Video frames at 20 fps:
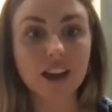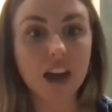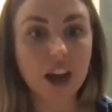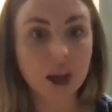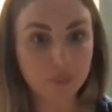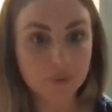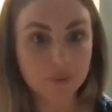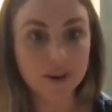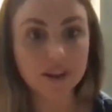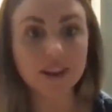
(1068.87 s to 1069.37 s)

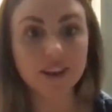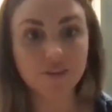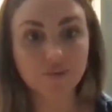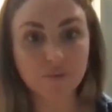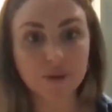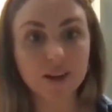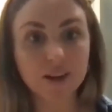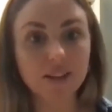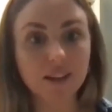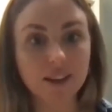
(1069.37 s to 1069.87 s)
I'm going to give
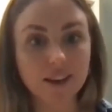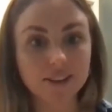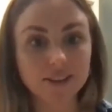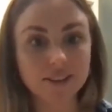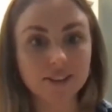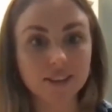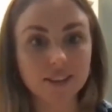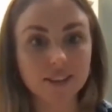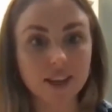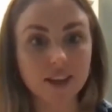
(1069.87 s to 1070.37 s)
my clients
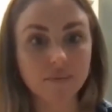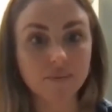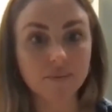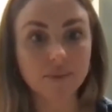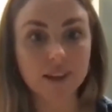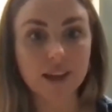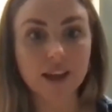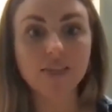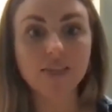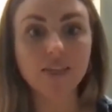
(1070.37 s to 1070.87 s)
to them
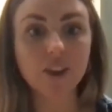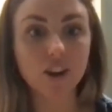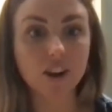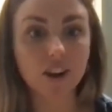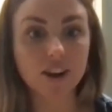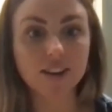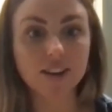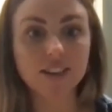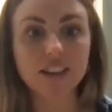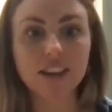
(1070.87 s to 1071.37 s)
and they're
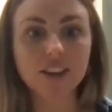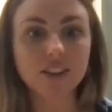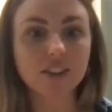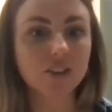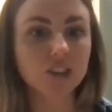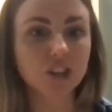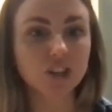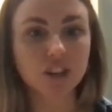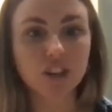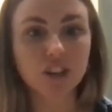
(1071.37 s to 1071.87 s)
going to take
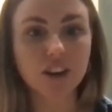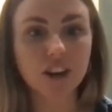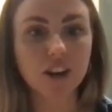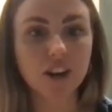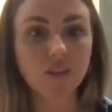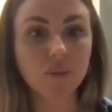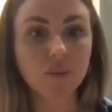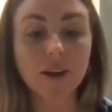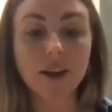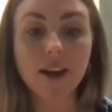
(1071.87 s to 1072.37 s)
such good care
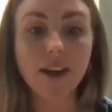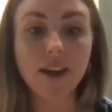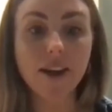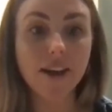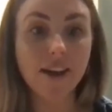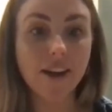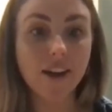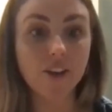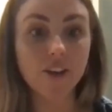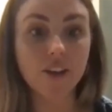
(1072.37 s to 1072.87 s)
of them.
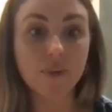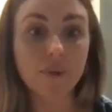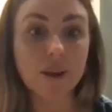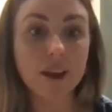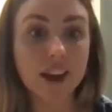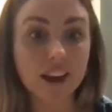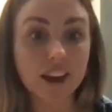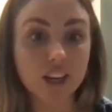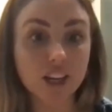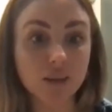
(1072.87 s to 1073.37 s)
Hell, they might
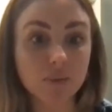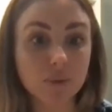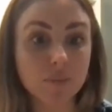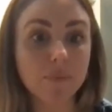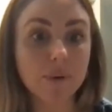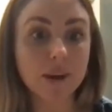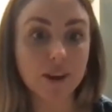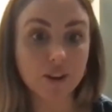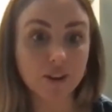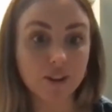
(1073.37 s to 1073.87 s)
actually be
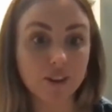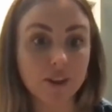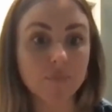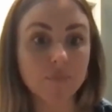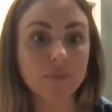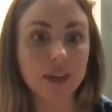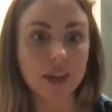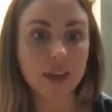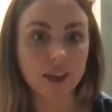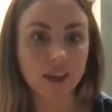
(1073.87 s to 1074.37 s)
better than
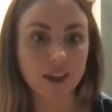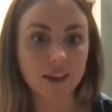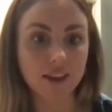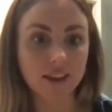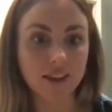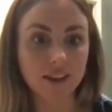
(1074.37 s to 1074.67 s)
me.